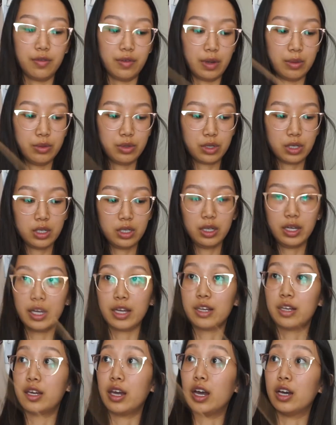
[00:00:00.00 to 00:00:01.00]
I'm just gonna
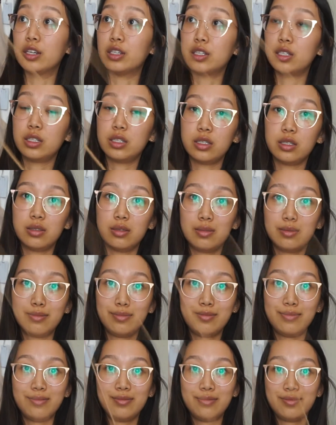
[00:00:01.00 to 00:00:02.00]
like guess
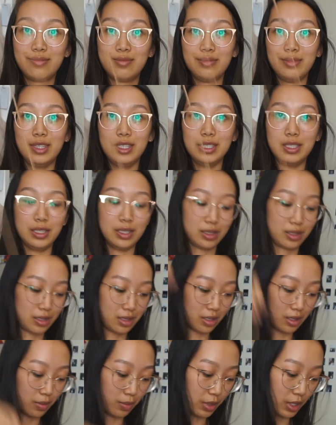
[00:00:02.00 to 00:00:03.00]
this is
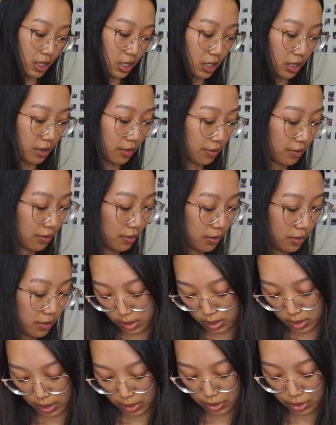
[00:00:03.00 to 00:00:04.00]
gonna be enough.
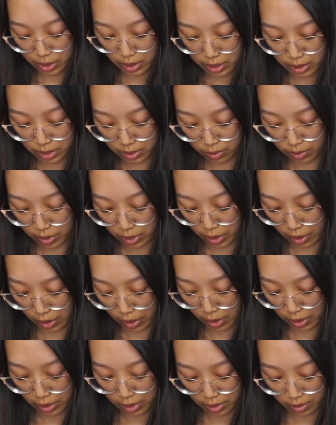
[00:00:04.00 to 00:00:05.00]
Actually, this is really
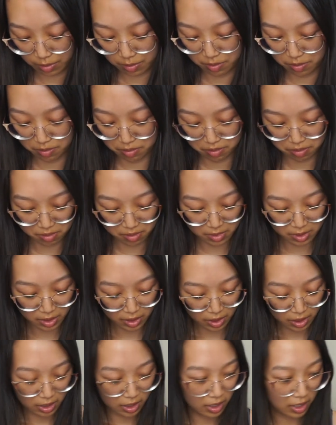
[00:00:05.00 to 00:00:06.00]
hard.
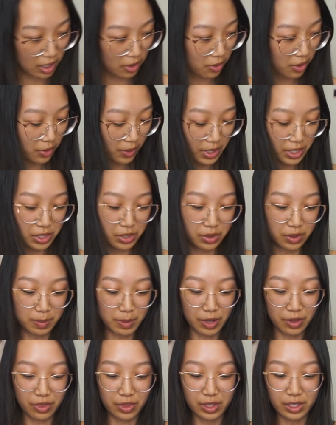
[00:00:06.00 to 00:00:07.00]
What do I do
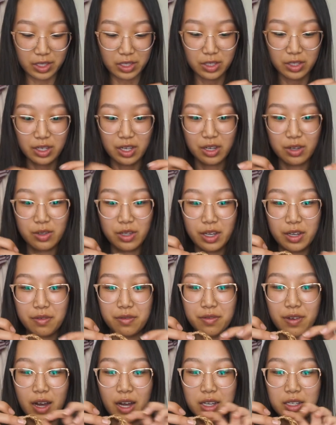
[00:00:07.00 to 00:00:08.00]
about this? Look how like
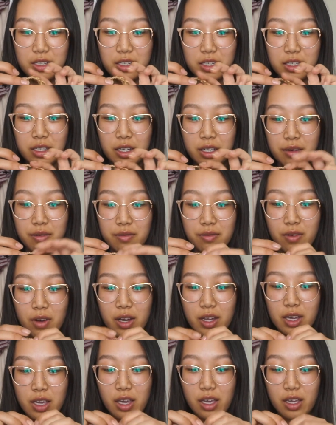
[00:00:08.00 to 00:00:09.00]
fast it's like
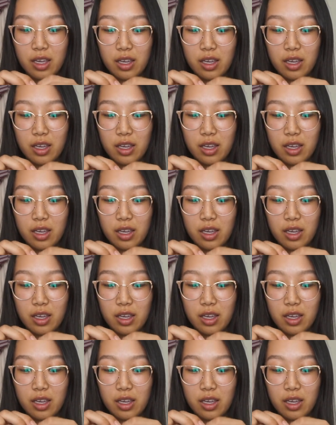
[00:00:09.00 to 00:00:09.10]
fraying.